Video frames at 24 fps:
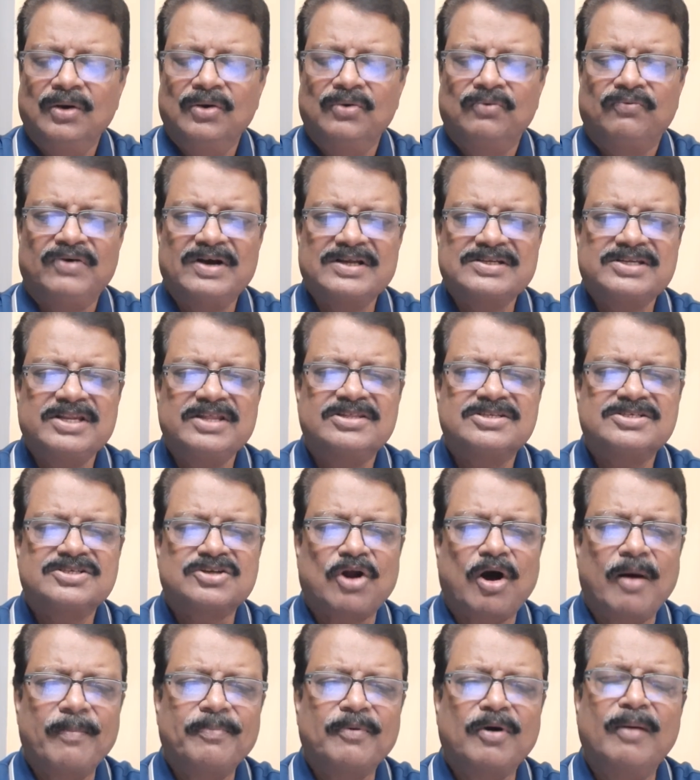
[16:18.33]
First is
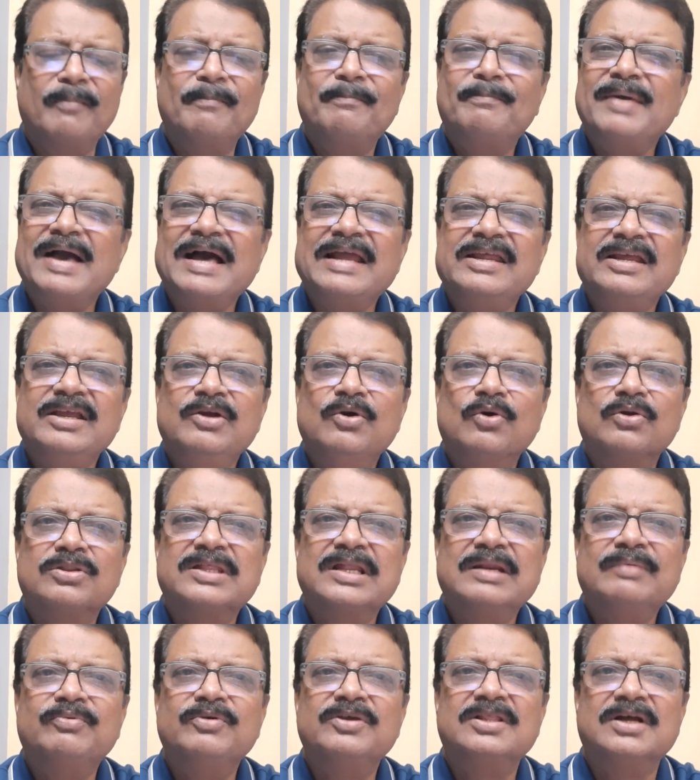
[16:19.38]
stop comparing
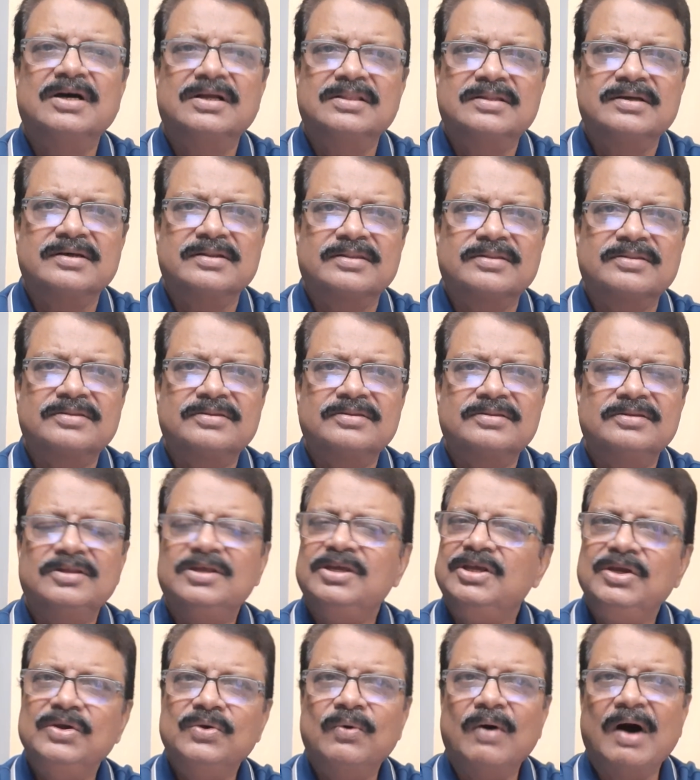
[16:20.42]
yourself with others.
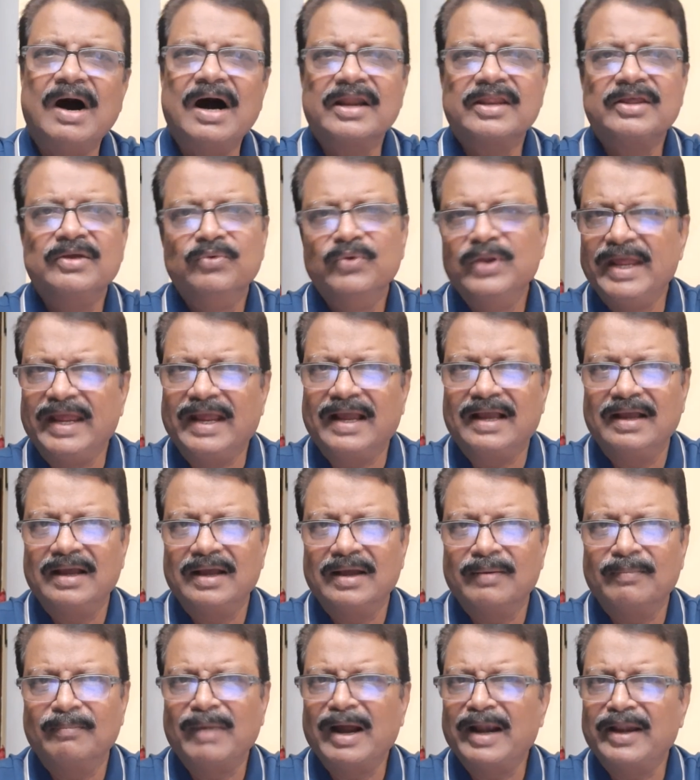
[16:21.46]
You are unique,
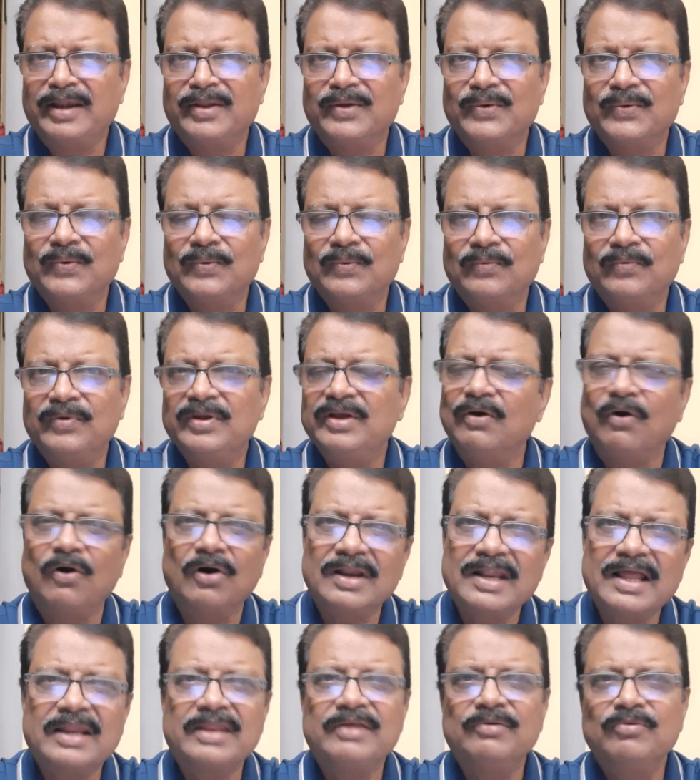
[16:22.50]
mind you. We
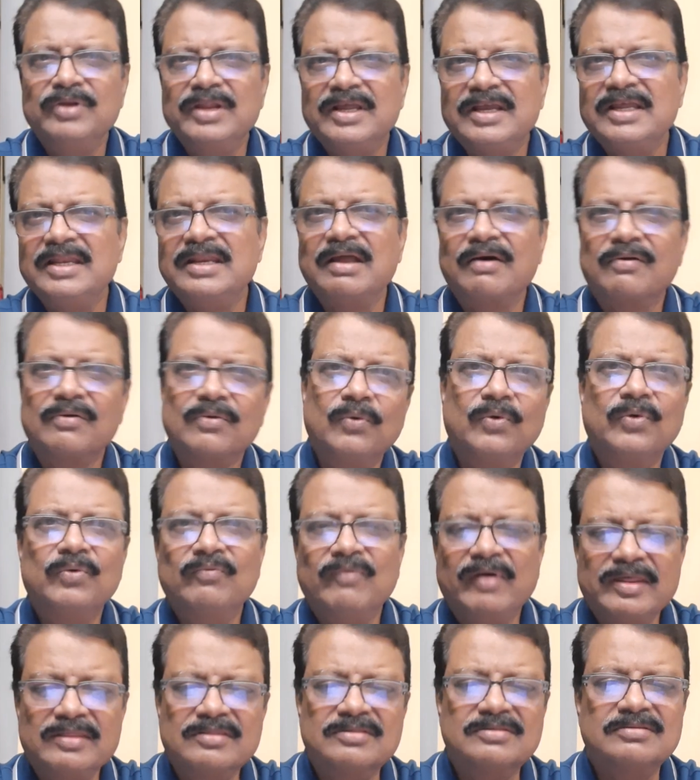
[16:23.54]
all are unique in our own
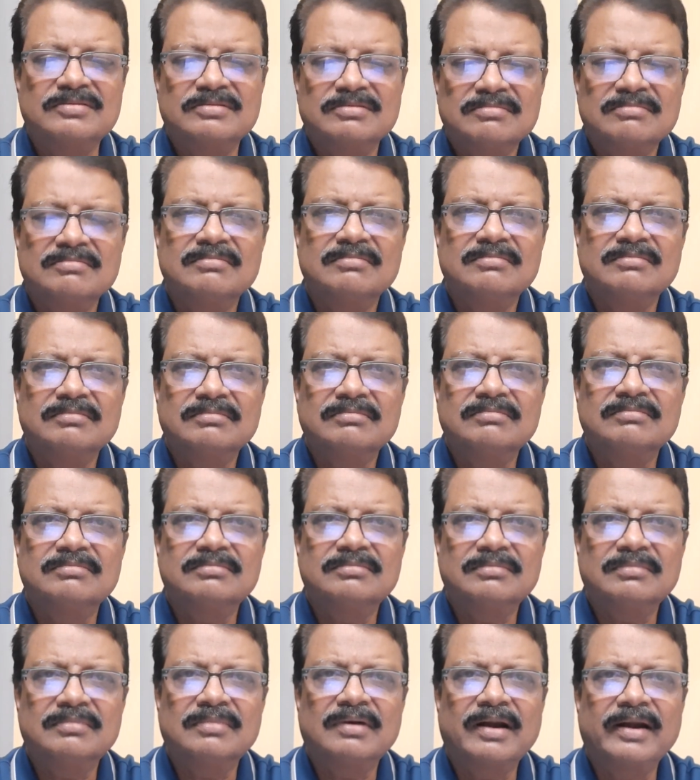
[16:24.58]
ways,
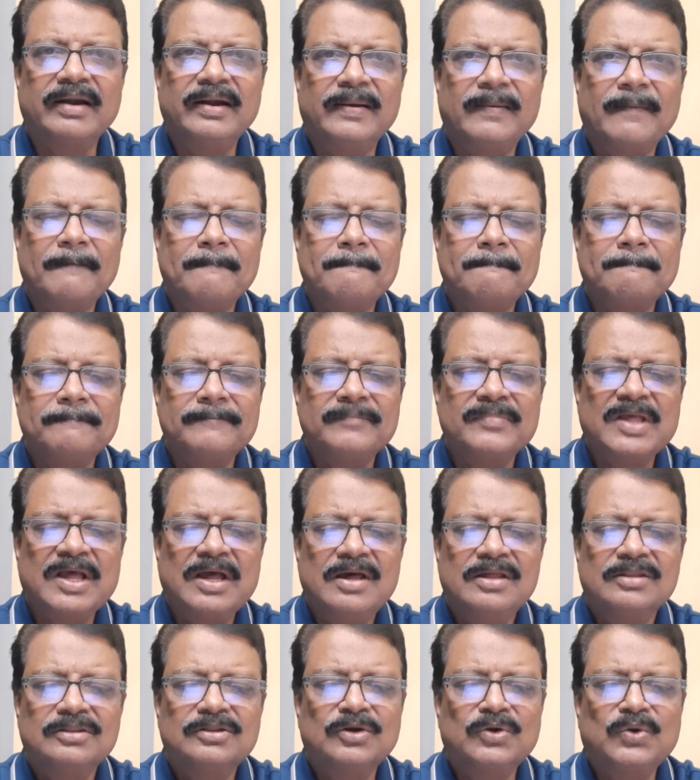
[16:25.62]
right?
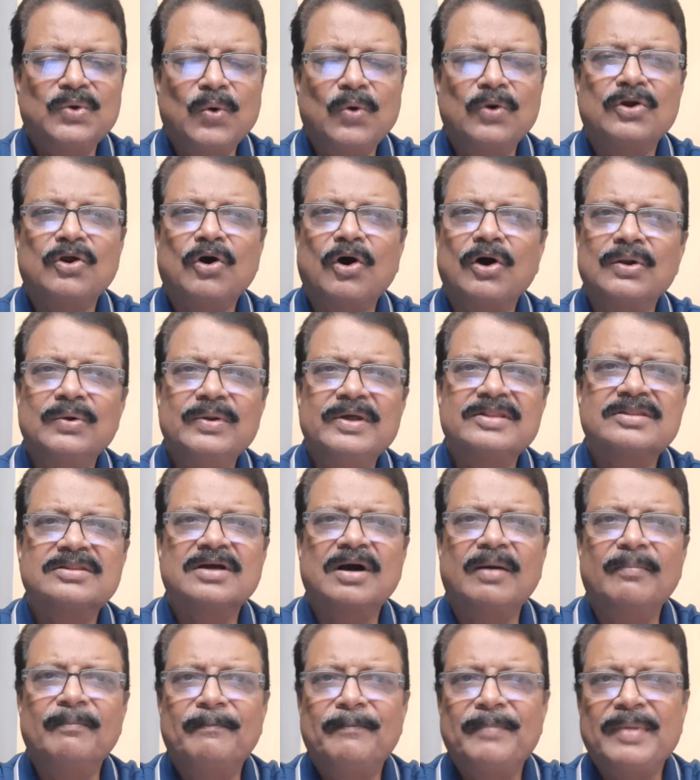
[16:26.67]
So don't always
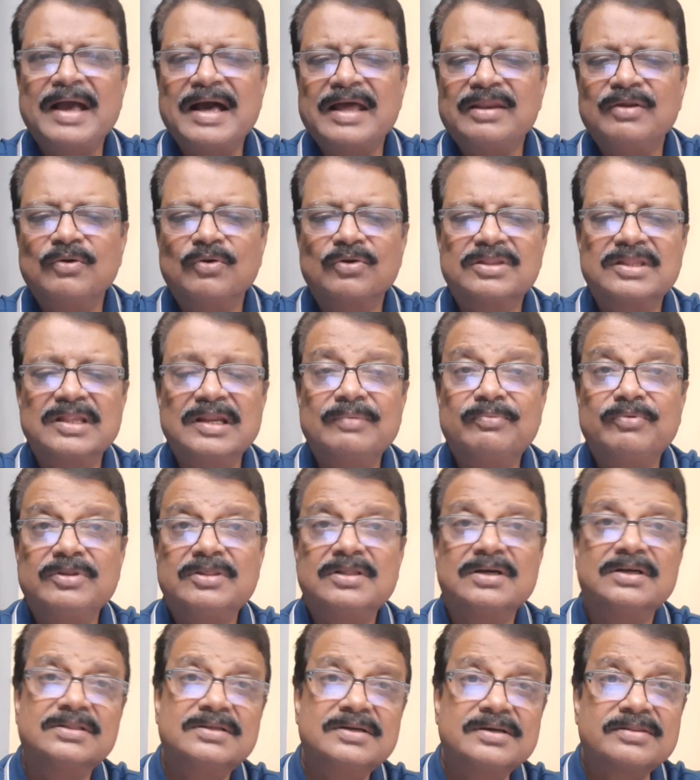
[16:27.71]
compare yourself with
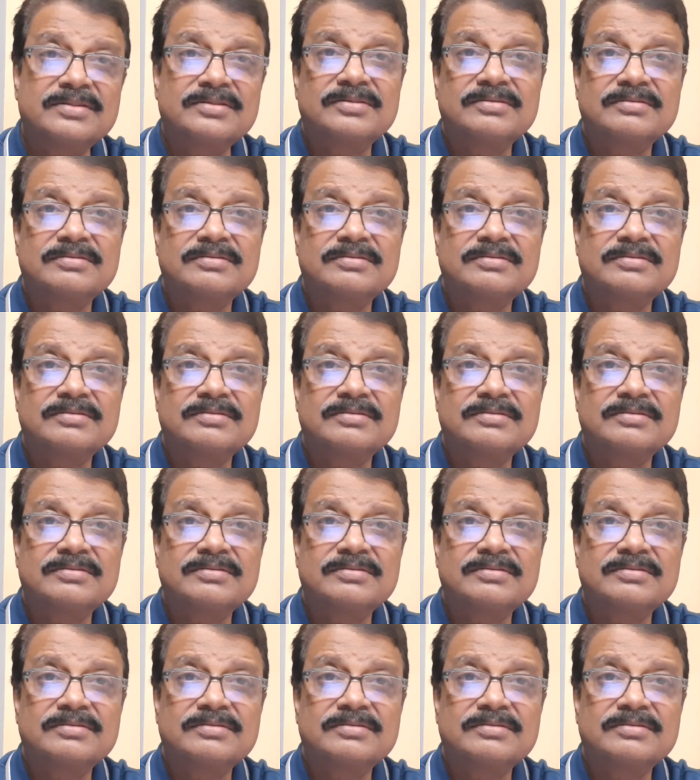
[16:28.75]
others.